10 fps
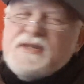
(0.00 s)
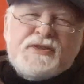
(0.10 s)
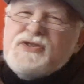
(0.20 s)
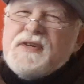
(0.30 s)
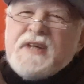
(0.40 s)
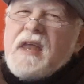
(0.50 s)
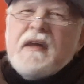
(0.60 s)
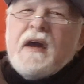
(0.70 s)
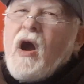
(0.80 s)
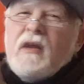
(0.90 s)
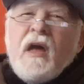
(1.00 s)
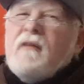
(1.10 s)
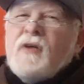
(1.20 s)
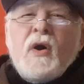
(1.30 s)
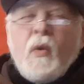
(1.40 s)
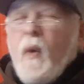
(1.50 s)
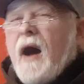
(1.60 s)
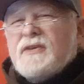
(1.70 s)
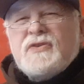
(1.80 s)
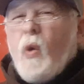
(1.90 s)
It's just letting our love
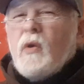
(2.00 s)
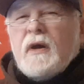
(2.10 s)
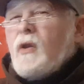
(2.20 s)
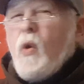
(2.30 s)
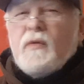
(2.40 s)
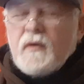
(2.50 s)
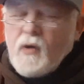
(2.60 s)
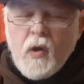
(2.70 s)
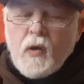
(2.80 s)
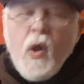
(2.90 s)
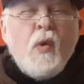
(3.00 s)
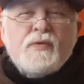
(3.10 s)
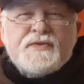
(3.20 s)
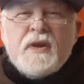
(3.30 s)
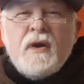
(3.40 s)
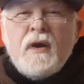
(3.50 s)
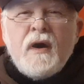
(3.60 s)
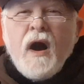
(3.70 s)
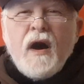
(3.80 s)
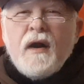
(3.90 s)
wax totally closed. closed
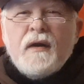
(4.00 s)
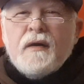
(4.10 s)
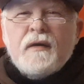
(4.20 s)
uh,